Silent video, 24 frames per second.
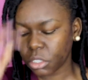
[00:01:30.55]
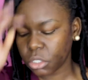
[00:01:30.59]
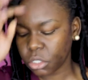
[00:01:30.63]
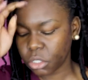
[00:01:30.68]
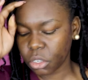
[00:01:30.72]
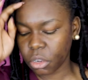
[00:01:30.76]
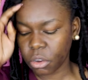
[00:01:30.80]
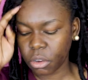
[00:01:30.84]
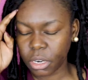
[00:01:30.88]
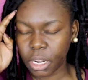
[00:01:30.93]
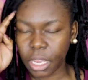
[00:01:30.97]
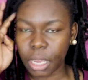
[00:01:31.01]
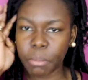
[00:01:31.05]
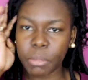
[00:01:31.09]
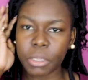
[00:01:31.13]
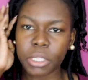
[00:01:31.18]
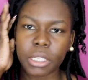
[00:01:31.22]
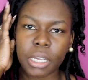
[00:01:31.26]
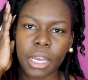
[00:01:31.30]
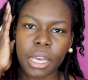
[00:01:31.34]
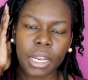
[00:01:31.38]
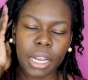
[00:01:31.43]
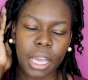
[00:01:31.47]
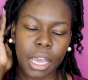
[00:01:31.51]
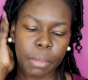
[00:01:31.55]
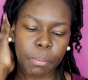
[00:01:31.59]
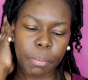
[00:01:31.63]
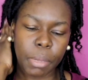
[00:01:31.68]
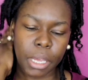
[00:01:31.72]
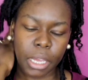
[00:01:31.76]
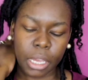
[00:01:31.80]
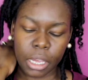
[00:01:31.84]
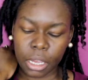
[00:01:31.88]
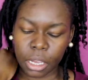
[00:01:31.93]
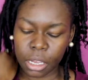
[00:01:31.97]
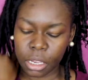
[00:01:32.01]
So on Amazon I
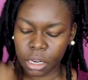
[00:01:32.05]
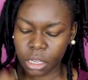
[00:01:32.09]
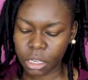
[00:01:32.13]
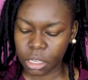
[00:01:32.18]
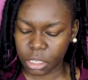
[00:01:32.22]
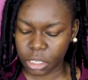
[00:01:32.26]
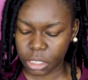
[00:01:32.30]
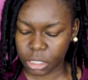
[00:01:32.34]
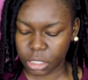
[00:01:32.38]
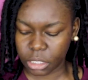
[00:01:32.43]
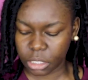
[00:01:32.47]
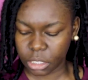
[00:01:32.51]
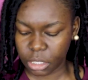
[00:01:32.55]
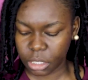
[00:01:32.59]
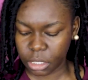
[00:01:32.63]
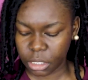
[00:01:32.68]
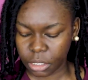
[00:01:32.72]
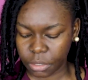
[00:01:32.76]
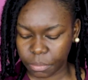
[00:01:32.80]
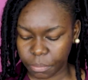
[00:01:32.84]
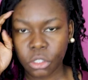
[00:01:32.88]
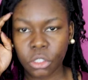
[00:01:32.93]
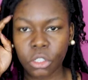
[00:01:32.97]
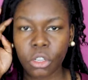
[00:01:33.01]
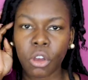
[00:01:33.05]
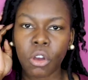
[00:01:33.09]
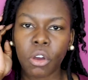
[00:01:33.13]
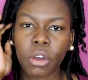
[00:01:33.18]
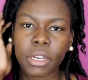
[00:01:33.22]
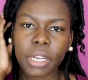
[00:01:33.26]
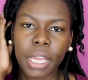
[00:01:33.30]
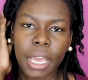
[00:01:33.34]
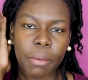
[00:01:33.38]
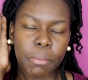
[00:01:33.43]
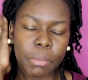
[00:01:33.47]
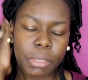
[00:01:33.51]
paid, let's see. So
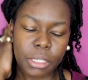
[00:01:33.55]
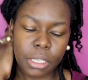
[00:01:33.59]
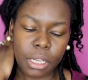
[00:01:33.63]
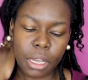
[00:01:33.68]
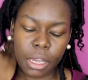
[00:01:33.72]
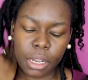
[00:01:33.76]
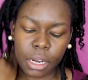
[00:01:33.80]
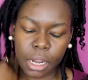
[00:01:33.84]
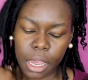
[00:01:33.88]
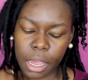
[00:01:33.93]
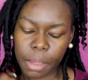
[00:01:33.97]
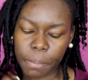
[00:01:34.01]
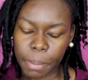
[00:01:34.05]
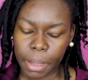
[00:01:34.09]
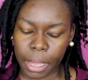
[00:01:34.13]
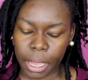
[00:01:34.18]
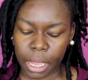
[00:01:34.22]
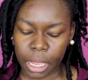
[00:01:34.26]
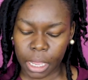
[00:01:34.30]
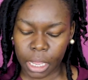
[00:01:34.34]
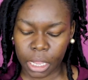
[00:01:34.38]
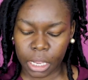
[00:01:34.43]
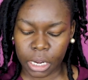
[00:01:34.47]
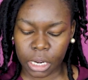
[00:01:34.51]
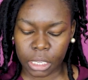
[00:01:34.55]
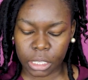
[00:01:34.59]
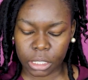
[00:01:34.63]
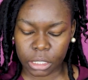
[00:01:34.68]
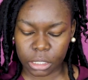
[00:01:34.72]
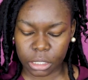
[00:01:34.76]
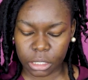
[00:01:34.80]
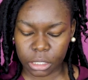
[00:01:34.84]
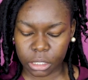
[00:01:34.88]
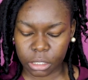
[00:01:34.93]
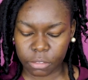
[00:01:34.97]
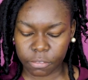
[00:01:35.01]
on Amazon I paid
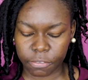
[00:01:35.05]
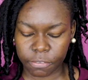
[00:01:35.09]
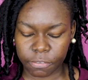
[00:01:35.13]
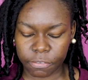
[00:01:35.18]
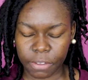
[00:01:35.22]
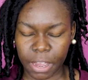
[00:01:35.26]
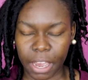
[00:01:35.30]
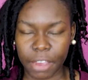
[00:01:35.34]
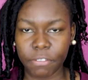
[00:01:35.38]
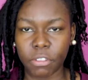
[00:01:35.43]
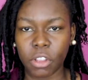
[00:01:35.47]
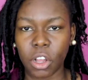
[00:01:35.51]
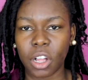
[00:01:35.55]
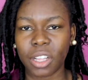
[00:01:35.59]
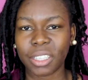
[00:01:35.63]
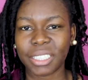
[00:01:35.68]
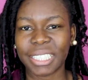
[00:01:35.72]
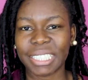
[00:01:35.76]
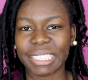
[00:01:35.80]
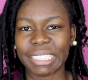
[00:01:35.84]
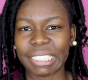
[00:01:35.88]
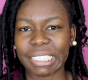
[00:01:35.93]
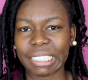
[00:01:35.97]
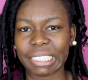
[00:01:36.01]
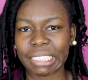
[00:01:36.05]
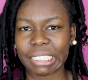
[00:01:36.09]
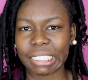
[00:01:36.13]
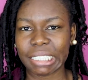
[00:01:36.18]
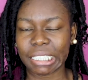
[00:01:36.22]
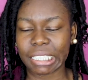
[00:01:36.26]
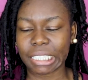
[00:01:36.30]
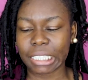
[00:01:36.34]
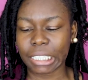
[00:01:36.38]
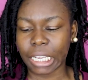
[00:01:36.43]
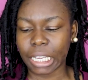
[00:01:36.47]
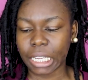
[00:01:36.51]

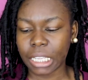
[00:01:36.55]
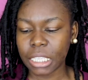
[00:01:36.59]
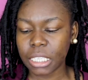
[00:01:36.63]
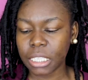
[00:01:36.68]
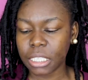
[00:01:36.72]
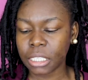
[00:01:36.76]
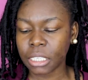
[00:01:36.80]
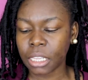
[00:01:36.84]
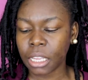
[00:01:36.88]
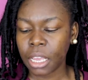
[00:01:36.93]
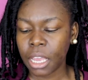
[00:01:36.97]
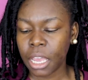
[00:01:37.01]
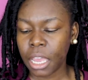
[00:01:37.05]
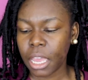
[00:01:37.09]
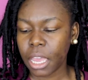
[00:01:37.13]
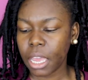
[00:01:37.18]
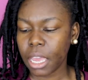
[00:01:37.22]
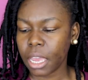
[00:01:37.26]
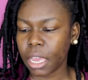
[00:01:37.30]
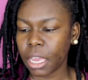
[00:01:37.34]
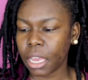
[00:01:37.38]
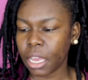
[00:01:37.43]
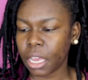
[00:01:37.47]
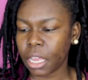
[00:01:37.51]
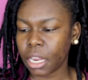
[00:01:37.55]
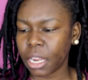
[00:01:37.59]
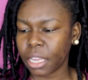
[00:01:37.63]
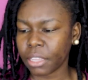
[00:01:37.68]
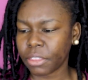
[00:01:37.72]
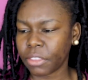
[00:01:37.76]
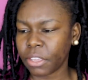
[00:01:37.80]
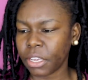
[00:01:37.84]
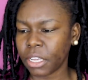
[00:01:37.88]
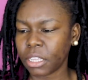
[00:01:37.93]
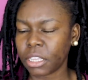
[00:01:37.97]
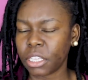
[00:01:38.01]
$5.60, and I
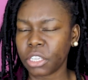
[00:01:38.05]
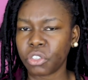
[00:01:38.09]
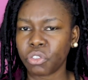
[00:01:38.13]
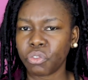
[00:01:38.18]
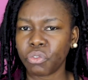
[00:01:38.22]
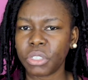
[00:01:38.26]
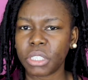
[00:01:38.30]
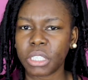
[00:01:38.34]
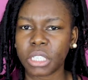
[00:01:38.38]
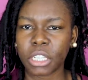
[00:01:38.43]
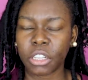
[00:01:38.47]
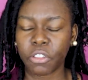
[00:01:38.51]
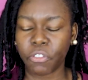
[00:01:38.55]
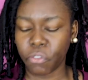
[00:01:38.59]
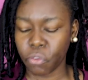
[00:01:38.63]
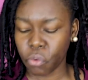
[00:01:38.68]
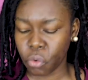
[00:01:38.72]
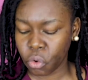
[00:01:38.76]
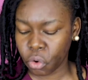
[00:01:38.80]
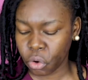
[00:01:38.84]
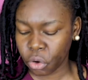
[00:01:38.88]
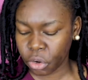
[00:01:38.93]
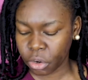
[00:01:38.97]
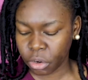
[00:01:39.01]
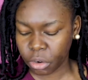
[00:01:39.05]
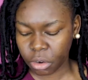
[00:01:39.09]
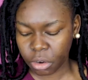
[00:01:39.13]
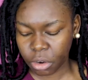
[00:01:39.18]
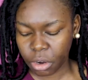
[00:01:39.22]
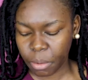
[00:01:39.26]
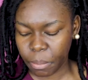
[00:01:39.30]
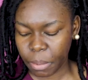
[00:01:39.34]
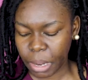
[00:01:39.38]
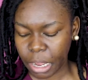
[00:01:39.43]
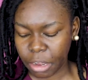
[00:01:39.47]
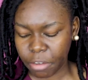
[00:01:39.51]
think this retail for
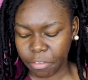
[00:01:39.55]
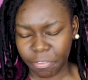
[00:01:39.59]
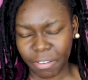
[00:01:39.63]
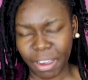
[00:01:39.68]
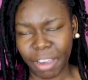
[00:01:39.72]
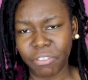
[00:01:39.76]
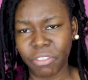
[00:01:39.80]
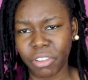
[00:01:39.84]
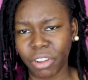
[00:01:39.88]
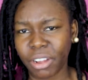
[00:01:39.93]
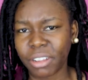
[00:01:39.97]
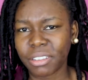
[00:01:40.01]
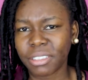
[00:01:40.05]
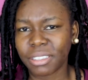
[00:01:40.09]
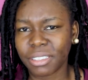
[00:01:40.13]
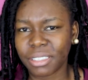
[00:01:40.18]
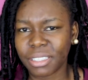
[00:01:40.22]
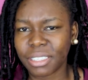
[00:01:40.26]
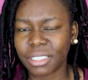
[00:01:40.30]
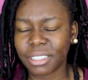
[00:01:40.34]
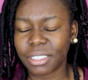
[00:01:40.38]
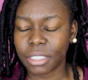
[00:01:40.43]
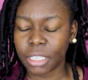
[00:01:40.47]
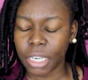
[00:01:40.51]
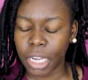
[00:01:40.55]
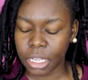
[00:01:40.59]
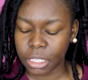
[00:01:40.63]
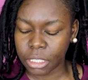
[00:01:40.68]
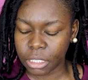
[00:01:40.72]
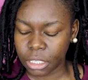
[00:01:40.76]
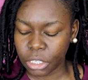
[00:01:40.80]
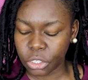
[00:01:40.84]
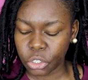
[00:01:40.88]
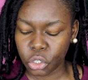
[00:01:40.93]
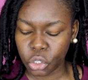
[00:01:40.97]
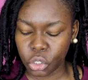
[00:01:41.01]
about
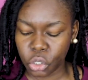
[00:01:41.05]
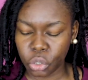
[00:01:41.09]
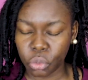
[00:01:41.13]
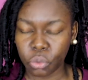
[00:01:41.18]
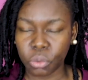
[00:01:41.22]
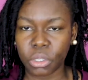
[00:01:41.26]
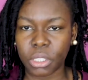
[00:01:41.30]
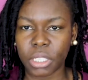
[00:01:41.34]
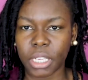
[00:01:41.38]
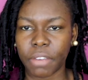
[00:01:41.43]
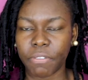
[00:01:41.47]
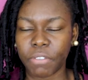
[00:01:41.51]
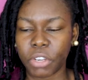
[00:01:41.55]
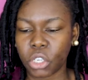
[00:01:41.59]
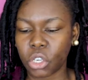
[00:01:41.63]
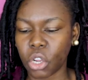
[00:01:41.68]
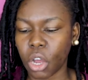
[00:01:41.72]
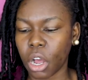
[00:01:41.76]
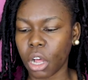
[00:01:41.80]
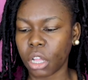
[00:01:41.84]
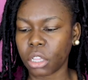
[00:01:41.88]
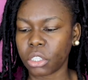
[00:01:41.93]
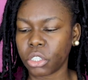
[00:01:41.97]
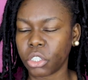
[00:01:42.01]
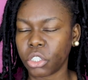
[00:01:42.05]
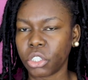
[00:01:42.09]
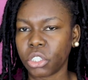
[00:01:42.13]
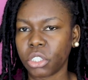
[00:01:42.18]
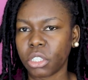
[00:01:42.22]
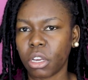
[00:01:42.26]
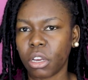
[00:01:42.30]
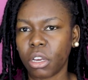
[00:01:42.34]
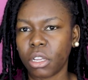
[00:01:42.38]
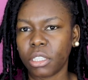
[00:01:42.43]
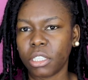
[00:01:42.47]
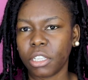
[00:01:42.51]
$5.69 to $7
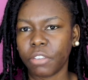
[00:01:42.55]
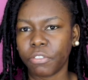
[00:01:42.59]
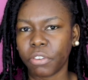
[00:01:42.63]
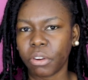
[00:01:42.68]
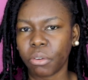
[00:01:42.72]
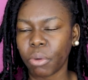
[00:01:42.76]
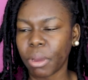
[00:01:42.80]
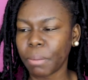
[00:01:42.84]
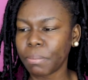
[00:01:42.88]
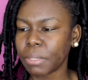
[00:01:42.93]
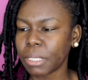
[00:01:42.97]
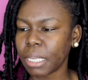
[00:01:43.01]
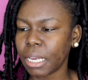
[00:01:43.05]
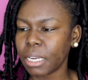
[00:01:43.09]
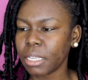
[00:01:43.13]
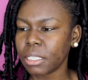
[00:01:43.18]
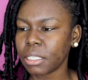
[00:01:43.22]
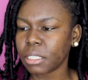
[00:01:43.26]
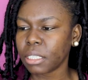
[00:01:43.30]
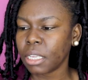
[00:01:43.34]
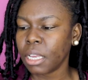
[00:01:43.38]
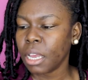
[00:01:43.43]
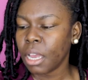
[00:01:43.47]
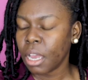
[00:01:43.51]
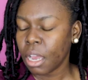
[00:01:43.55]
on different websites.